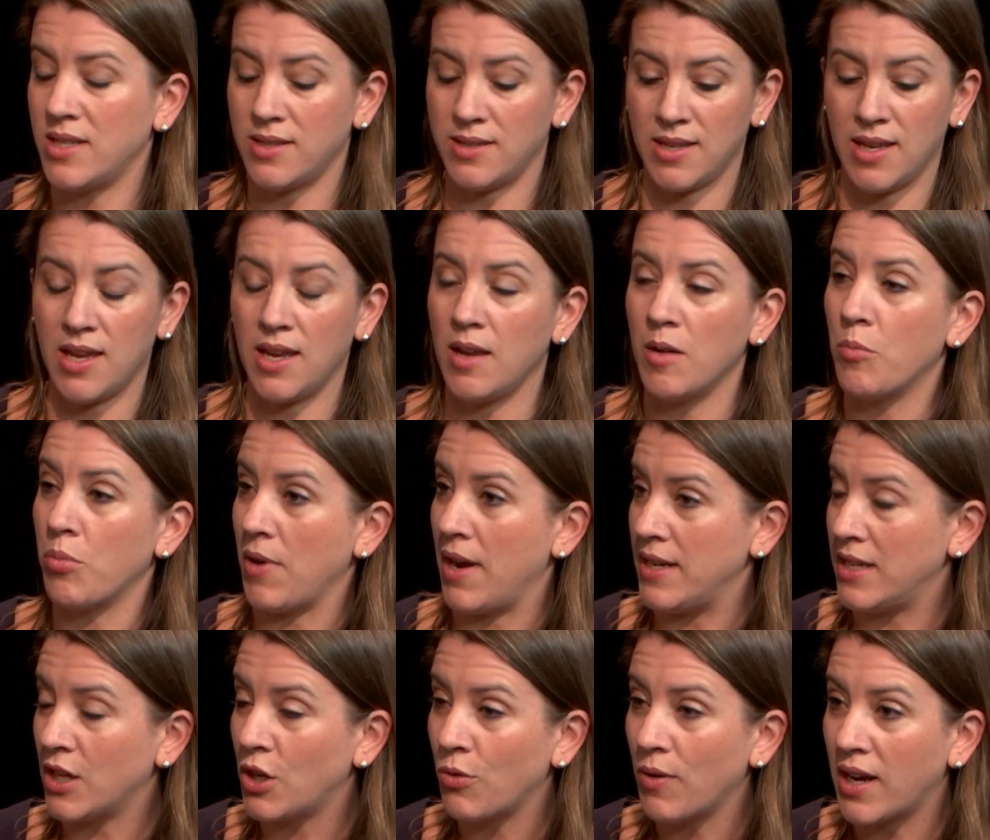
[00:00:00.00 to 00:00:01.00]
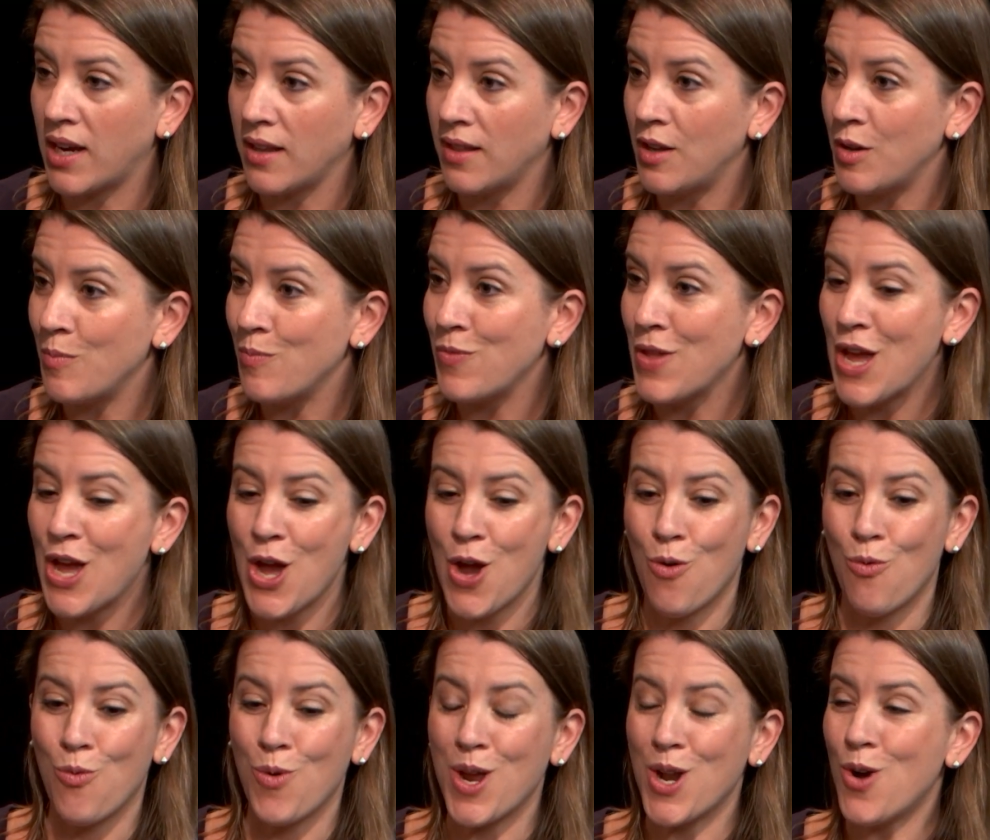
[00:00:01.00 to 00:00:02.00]
to see branded curriculum.
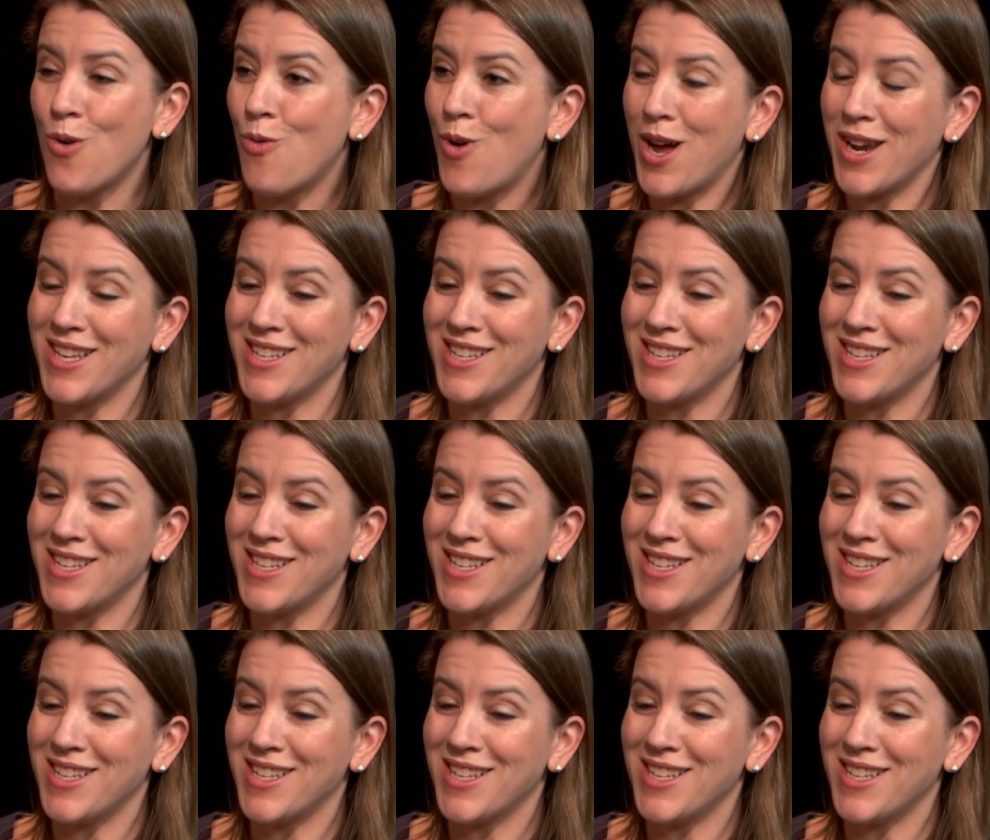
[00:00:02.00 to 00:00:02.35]
We don't